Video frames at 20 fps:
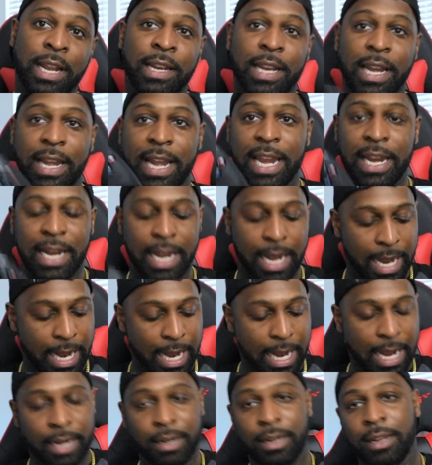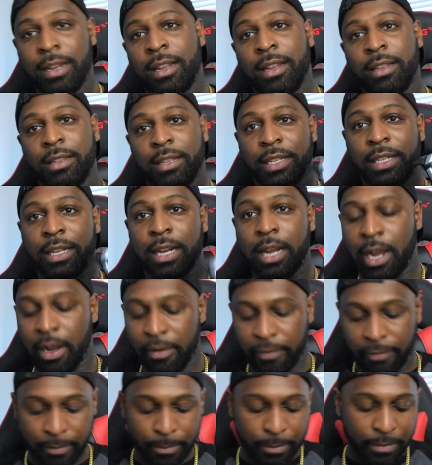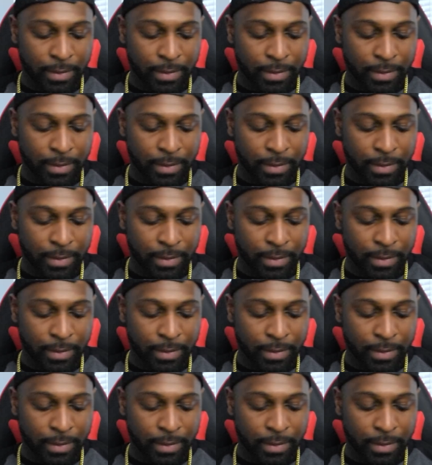the Nacon, the Scuf,